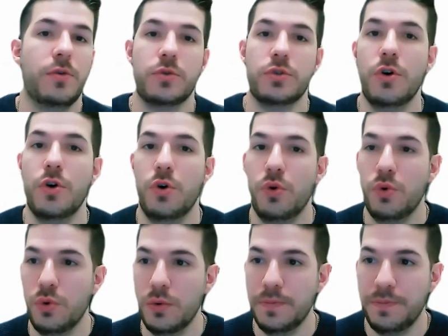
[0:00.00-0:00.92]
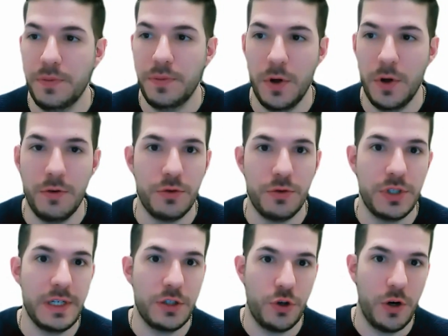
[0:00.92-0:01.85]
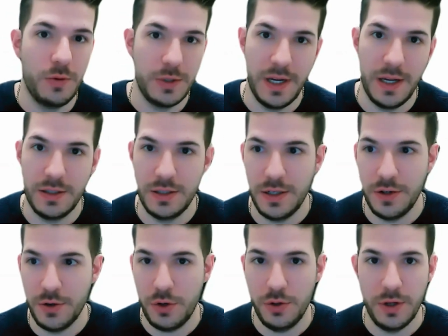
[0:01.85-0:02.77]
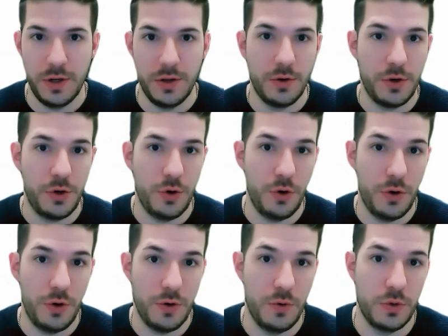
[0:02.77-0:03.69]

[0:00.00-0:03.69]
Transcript: There's no unforeseen circumstances that occur,